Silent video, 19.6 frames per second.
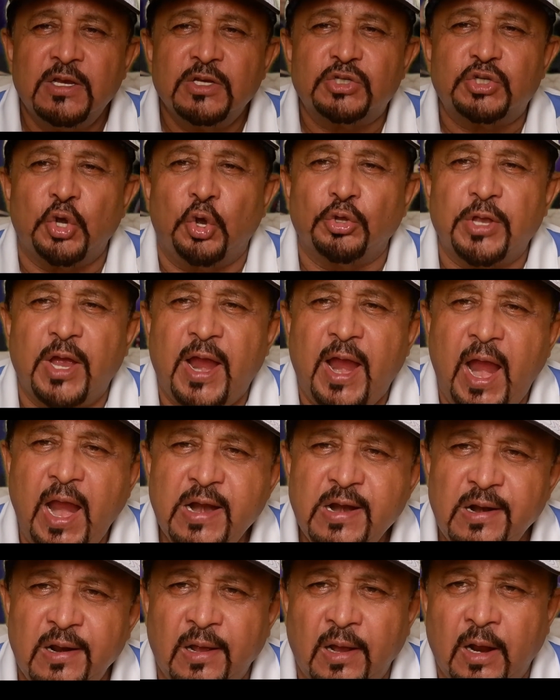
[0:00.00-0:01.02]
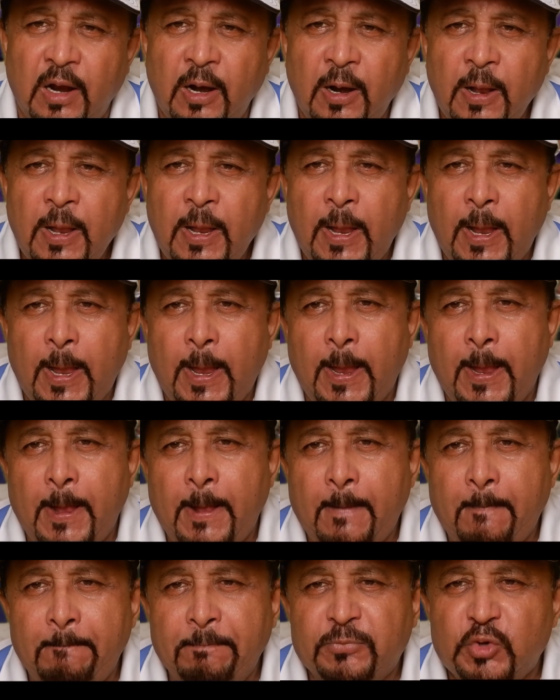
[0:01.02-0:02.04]
So the handler
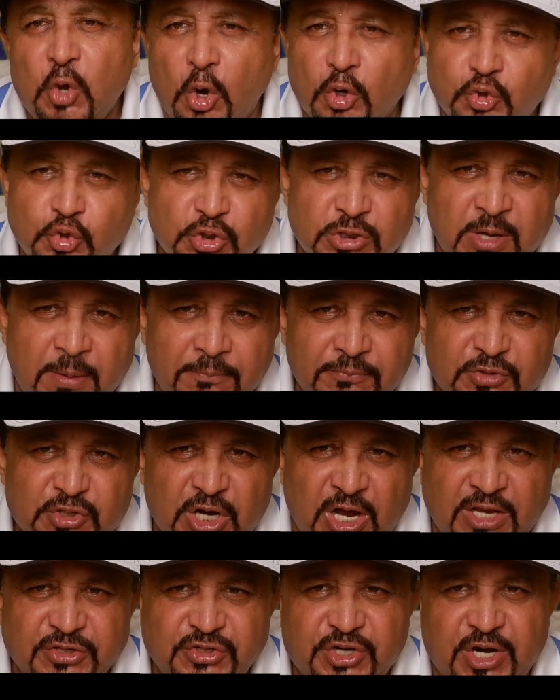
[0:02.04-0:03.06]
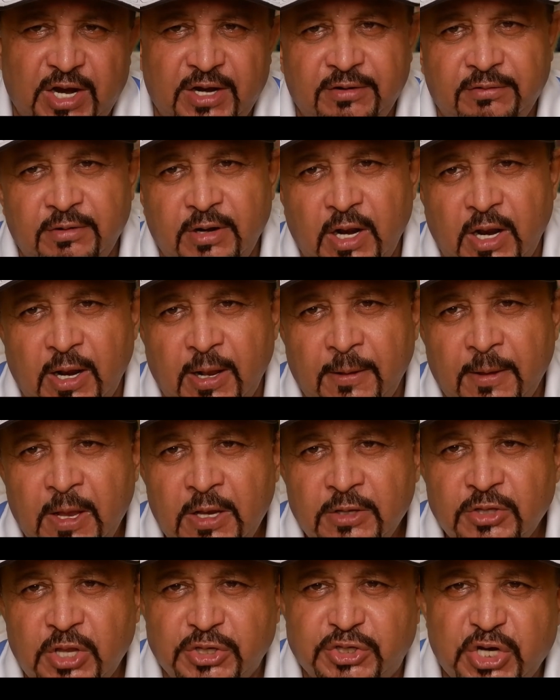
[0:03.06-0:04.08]
talked to some judge, and
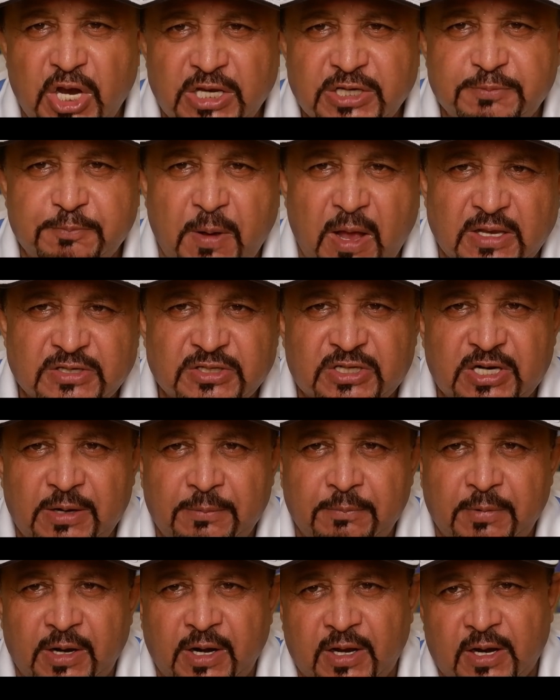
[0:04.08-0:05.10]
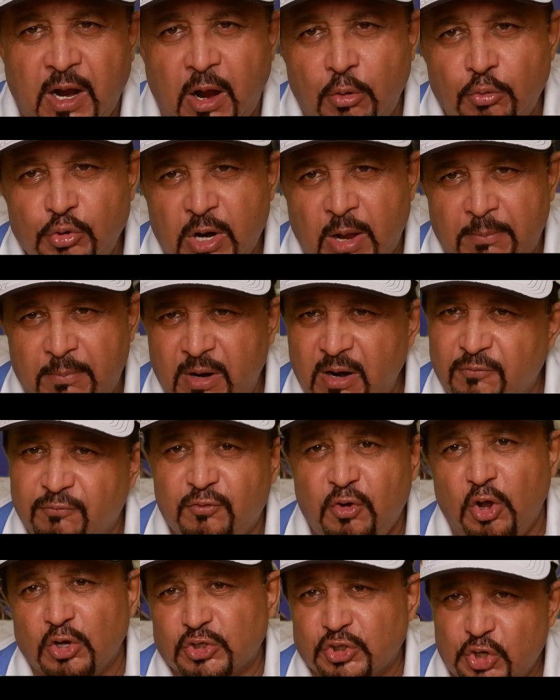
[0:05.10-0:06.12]
the judge passed him an account number.
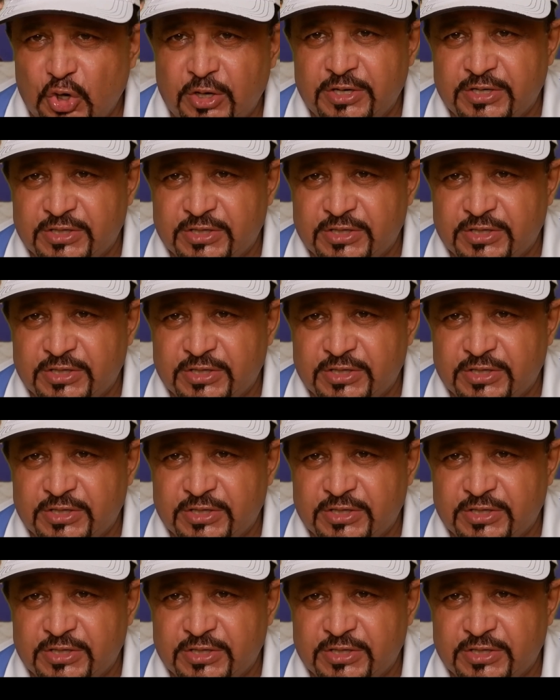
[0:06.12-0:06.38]
Of course,